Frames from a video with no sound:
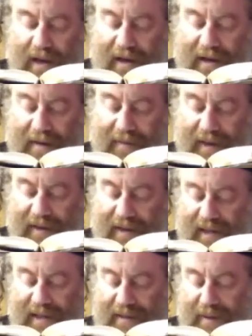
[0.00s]
Um,
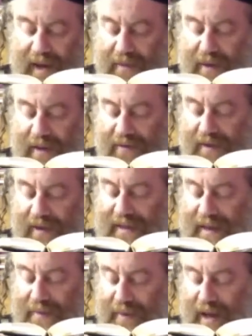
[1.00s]
in this way, one
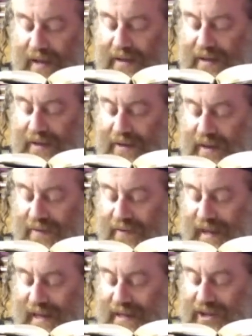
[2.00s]
feels compelled to
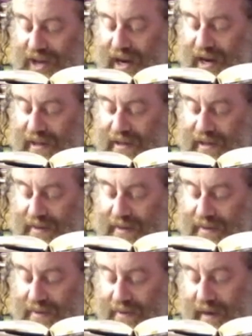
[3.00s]
give less charity,
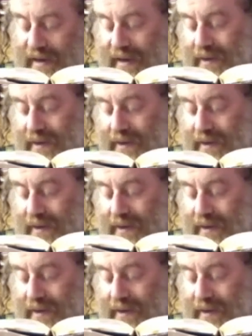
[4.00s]
right?